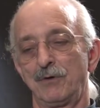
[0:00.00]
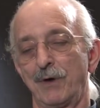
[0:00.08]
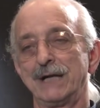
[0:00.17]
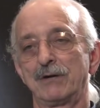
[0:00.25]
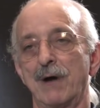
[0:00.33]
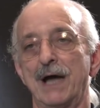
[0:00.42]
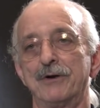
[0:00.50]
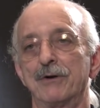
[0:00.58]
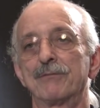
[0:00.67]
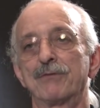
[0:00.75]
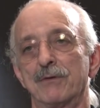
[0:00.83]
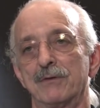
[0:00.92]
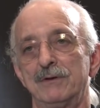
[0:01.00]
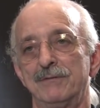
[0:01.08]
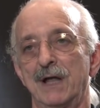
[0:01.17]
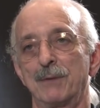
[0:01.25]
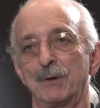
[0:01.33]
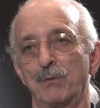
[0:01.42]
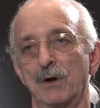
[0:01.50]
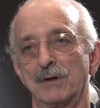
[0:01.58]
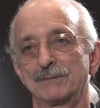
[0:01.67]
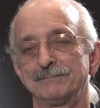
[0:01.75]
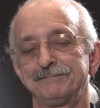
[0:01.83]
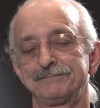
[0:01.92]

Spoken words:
grain grinder for the developing world.